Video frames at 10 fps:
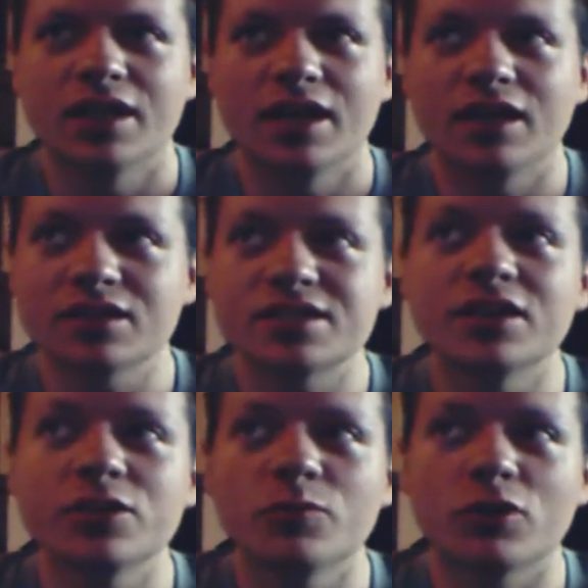And I'll
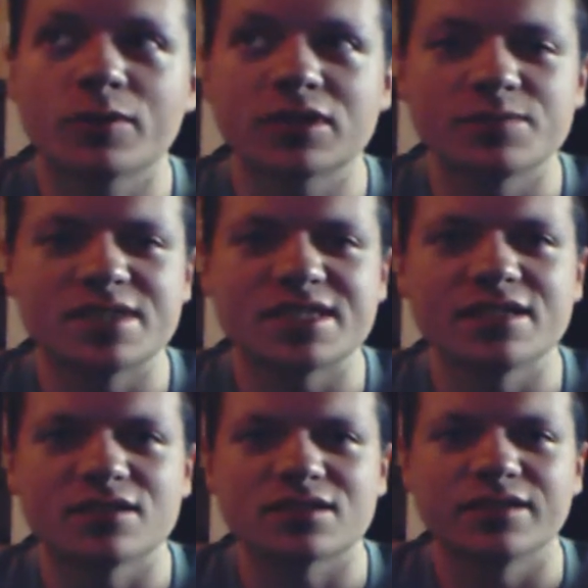tell you more about them
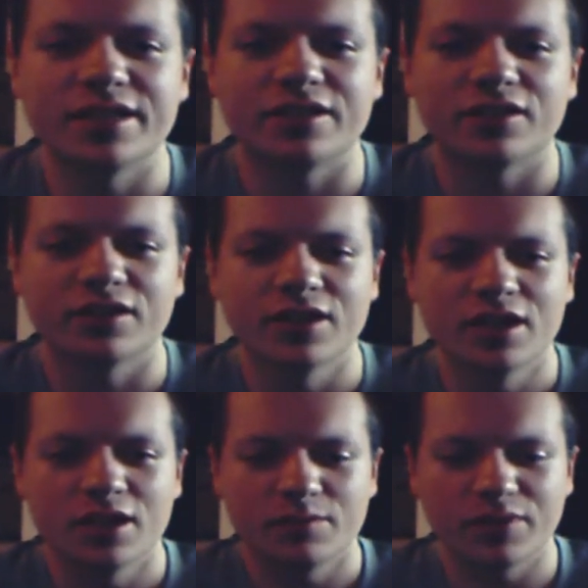seals later.
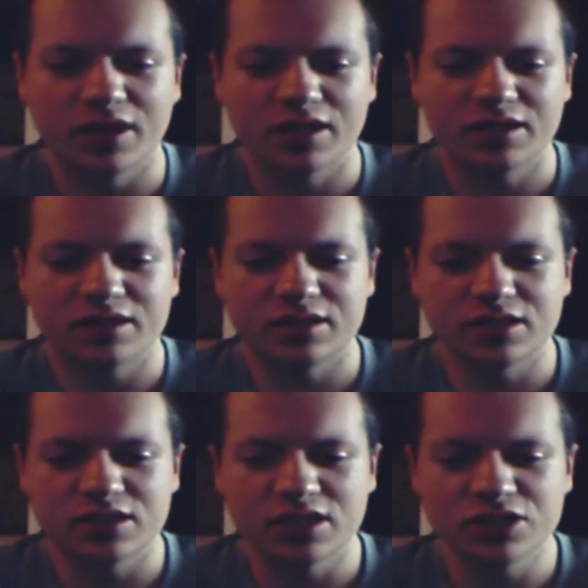But
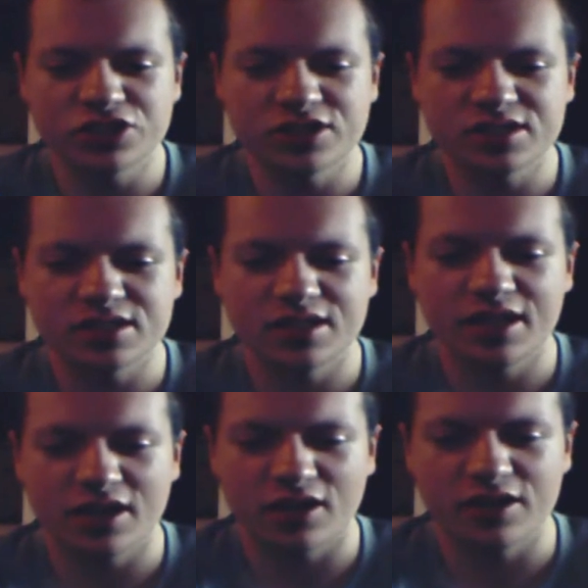the dungeons
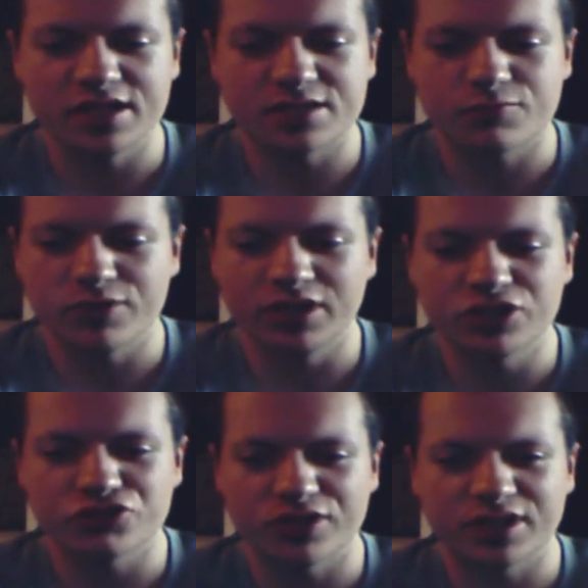there is really
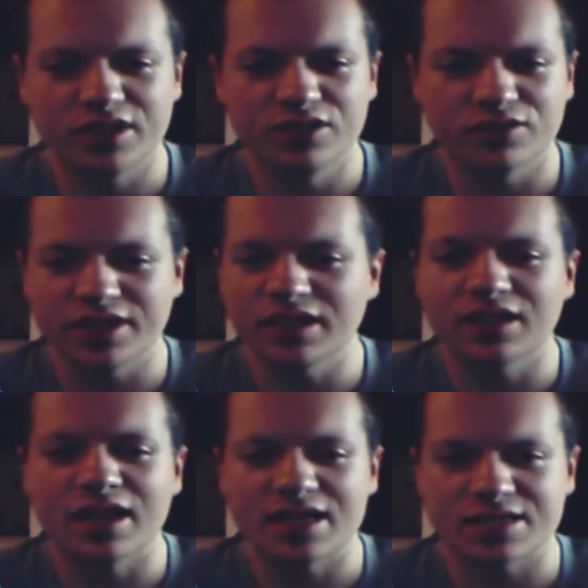tricky. You'll get
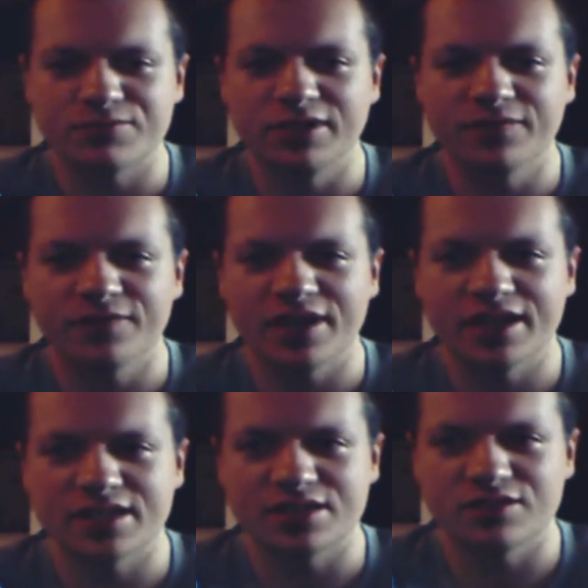lost really
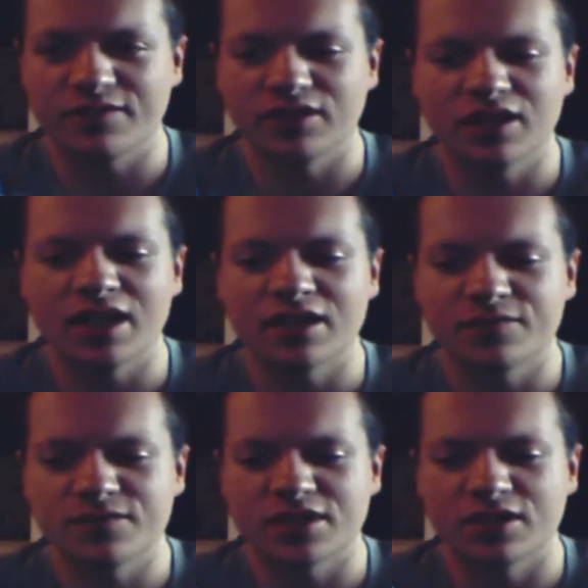fast. You'll have a lot
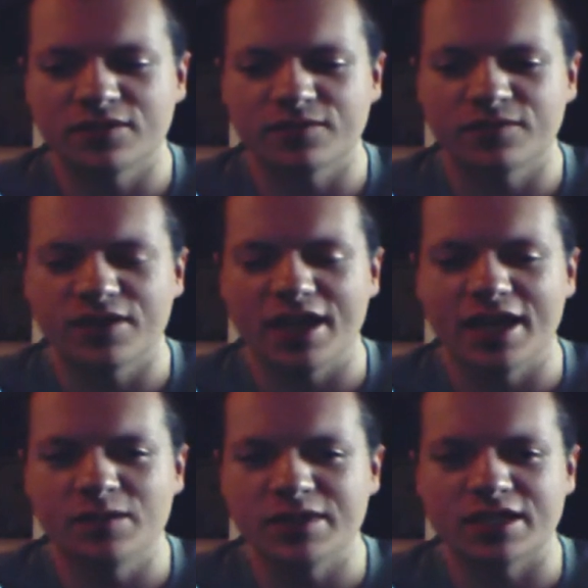of tough
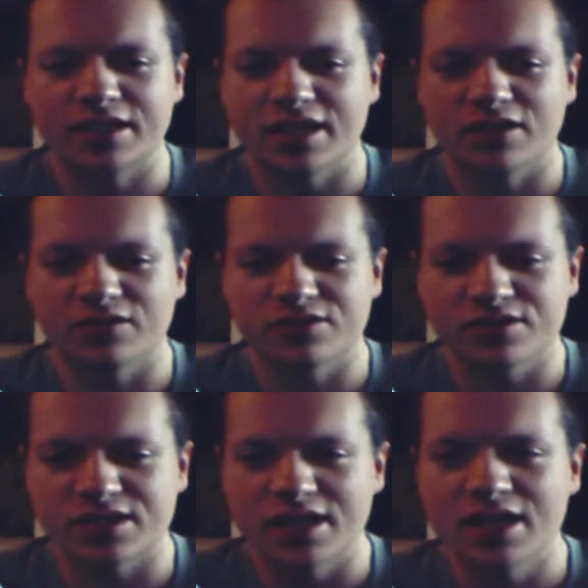enemy
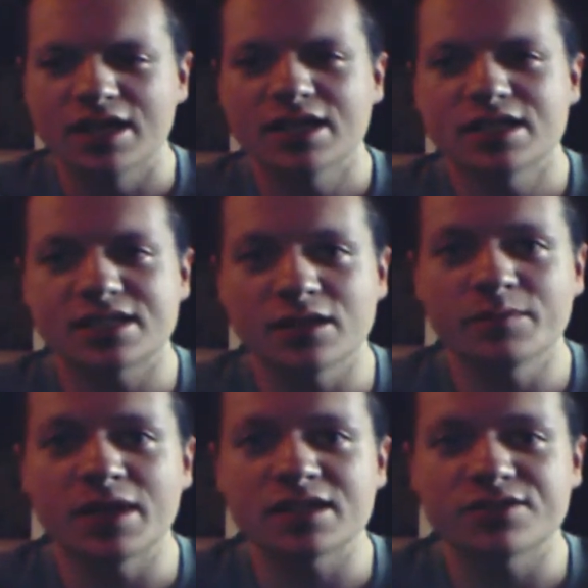encounters.
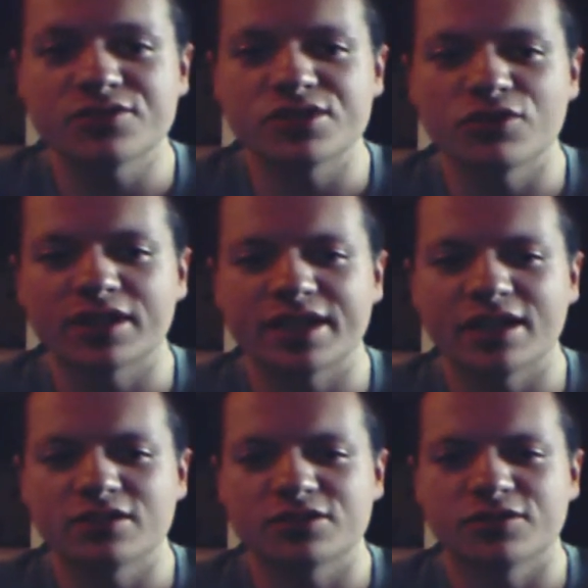Some monsters you'll
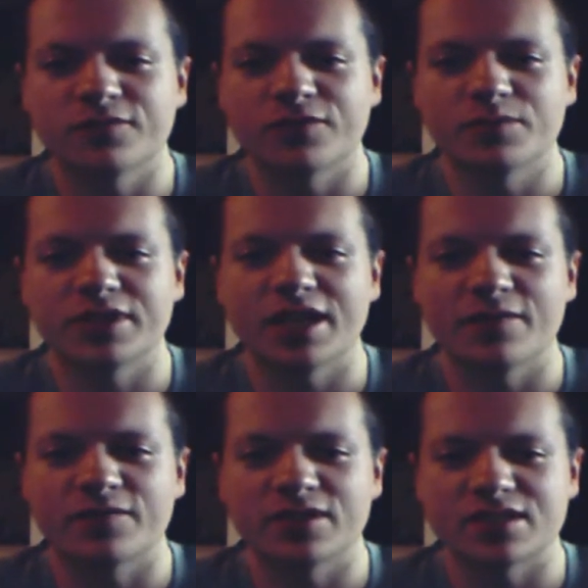encounter from
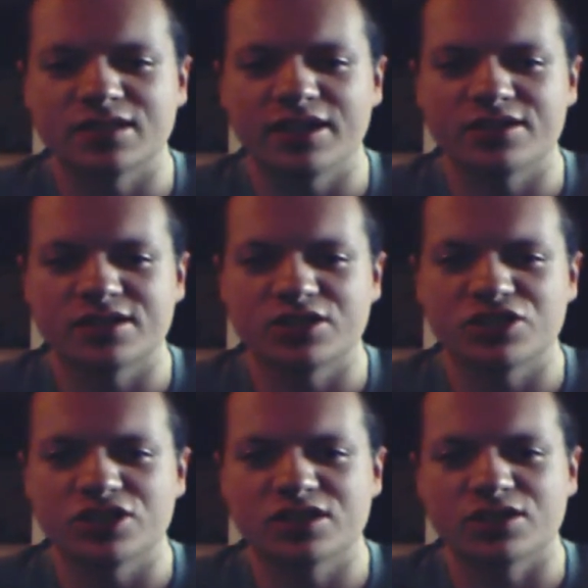Kefka's Lair, such
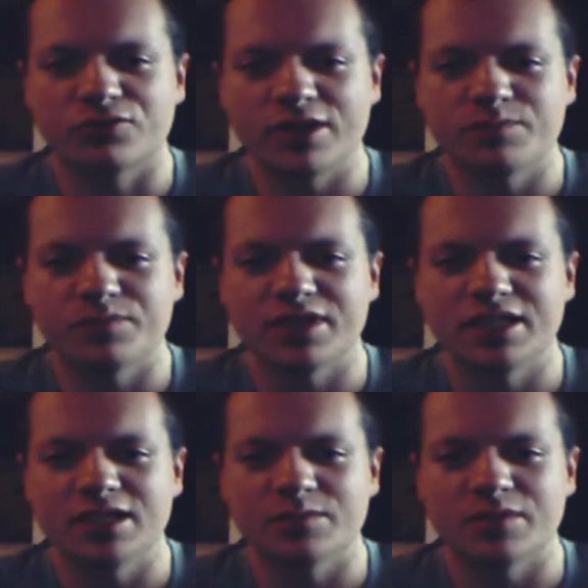as the Great
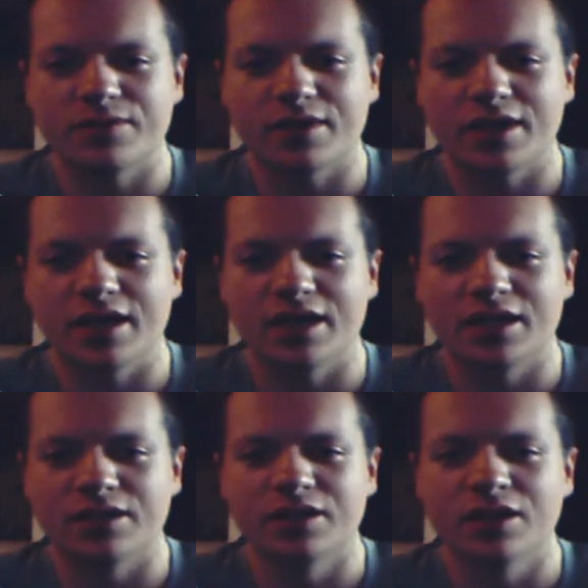Behemoth
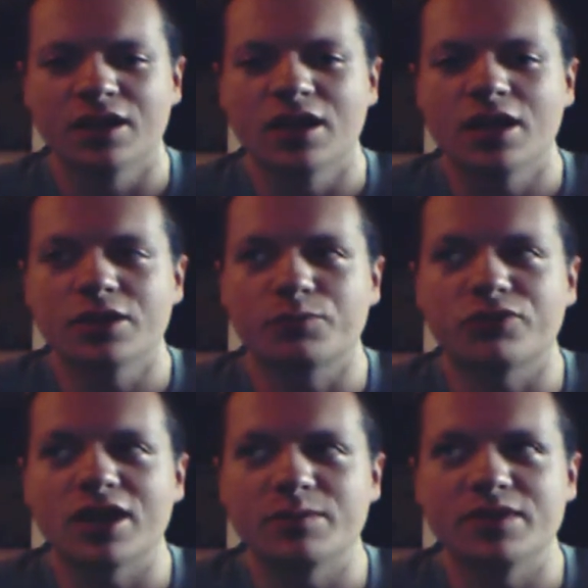and the
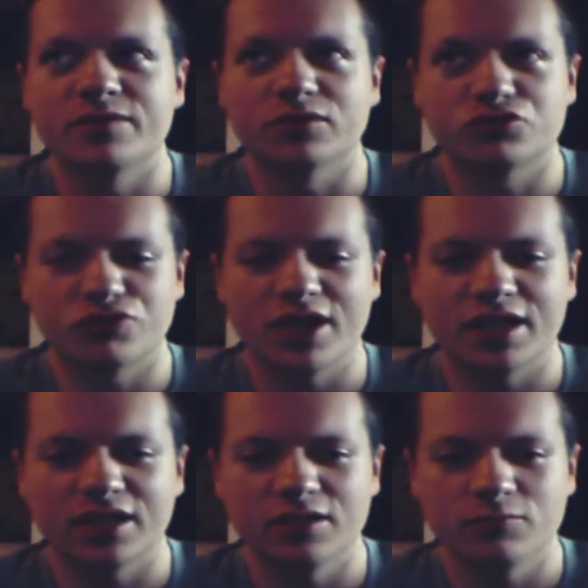Primeval
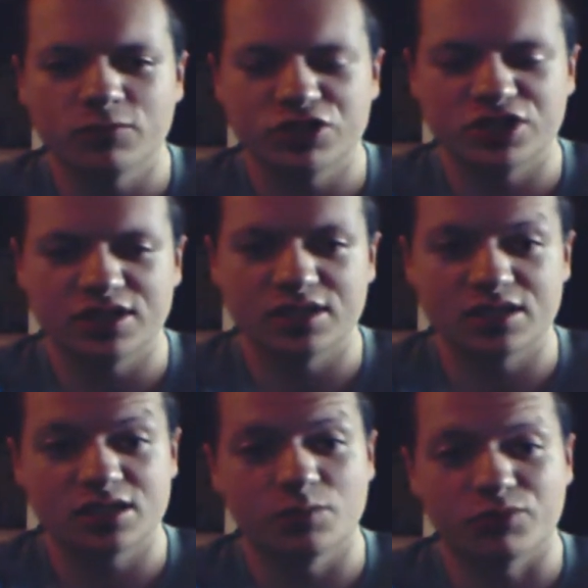Dragon, which
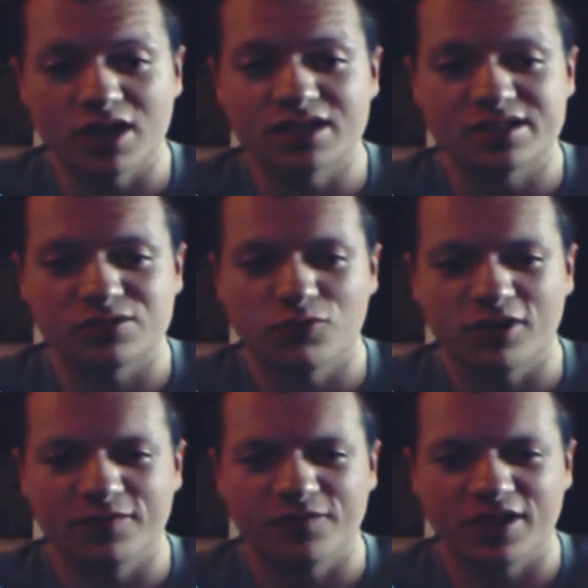is the Brontosaur
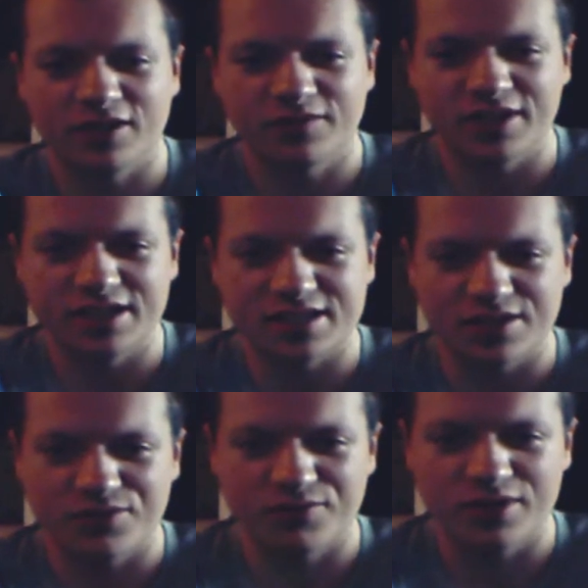in Final Fantasy
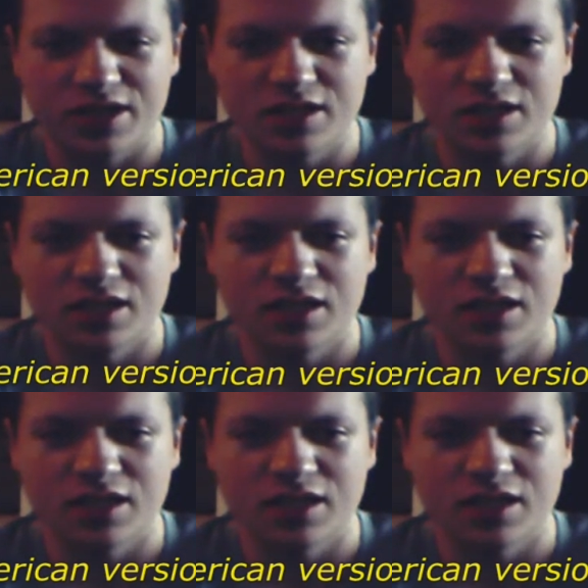III.